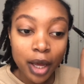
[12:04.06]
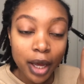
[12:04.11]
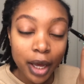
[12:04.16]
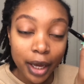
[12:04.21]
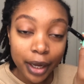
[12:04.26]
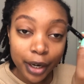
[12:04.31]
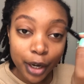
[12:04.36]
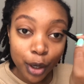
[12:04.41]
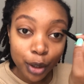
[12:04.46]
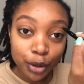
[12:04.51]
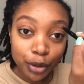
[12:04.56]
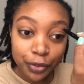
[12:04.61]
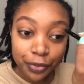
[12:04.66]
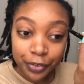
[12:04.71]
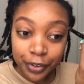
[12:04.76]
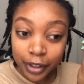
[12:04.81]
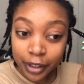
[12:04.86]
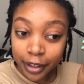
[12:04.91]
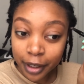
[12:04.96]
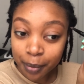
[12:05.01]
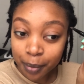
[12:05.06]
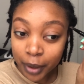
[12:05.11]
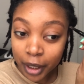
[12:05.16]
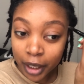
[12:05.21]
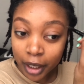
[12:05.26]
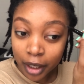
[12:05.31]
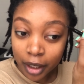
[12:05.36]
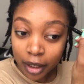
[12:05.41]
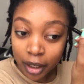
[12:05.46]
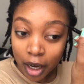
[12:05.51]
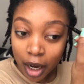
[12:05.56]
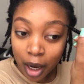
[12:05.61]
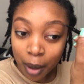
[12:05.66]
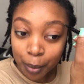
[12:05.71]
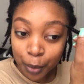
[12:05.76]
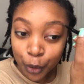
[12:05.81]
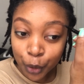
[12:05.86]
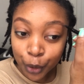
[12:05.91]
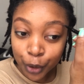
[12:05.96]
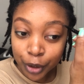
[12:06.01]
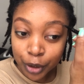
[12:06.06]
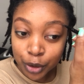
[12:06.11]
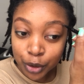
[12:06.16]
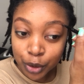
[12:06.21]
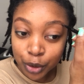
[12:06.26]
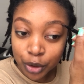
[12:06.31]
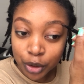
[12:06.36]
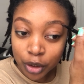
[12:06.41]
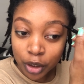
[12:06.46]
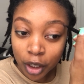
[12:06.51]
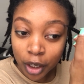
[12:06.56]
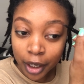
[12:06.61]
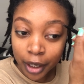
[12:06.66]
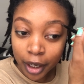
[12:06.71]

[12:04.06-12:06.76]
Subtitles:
And now to fill them in, I'm going to start